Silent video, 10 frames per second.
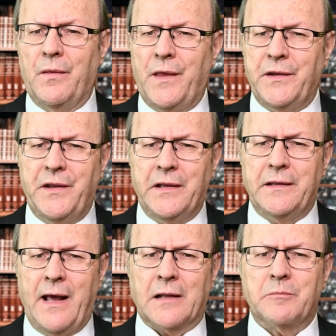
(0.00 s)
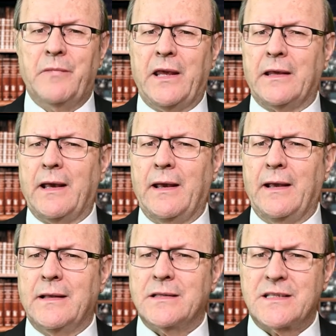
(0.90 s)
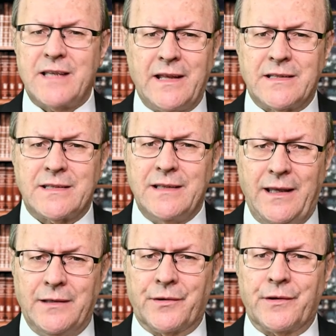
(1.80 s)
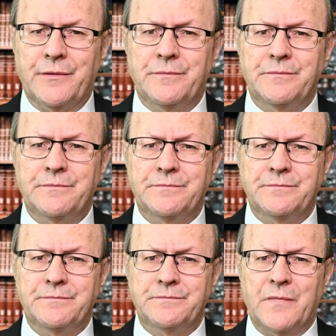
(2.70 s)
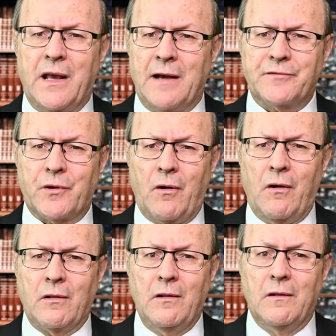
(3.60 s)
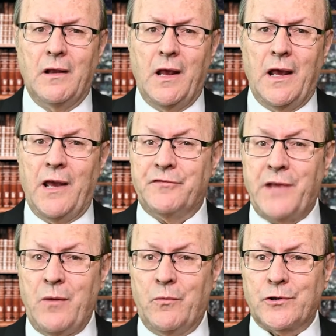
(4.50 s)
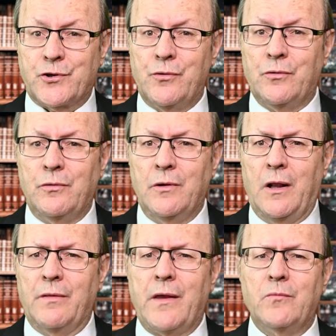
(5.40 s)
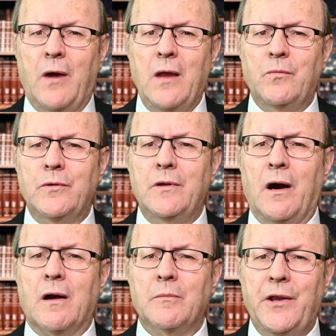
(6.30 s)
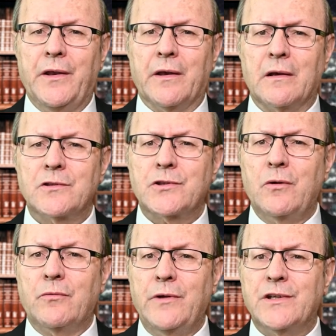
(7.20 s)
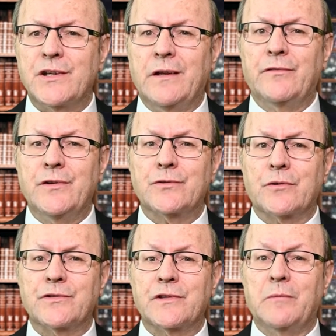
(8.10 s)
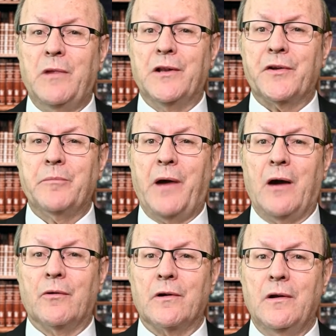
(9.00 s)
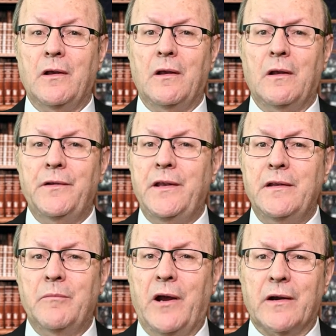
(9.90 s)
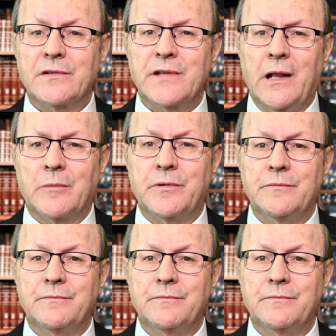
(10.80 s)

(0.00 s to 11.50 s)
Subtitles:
They did not make sense either. After all, if they were true, then why would Armenia, so rich in resources and military power, need America's help?